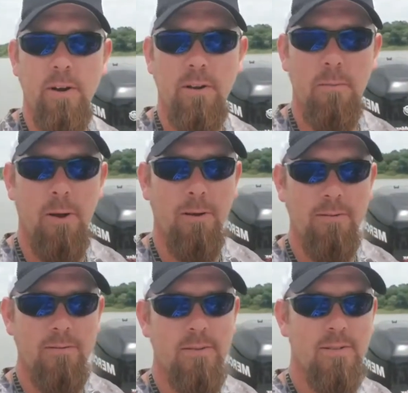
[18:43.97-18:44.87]
while you're on the
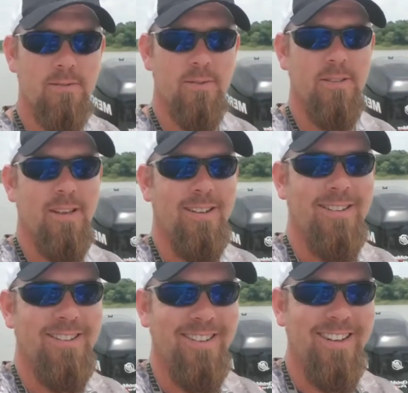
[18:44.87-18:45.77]
boat. That's what
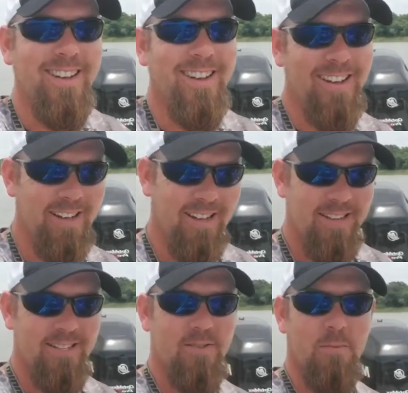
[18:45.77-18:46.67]

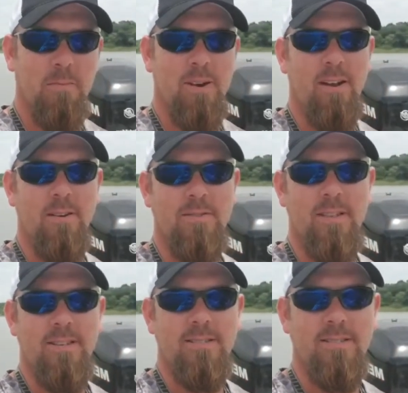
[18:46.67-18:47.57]
my daughter
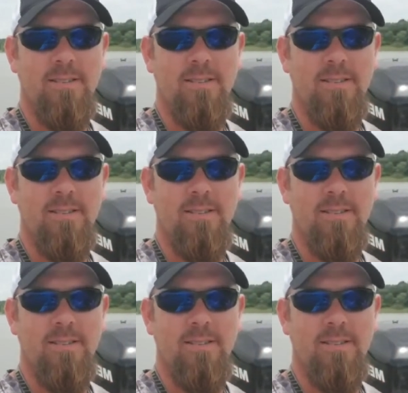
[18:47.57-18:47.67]
says. So,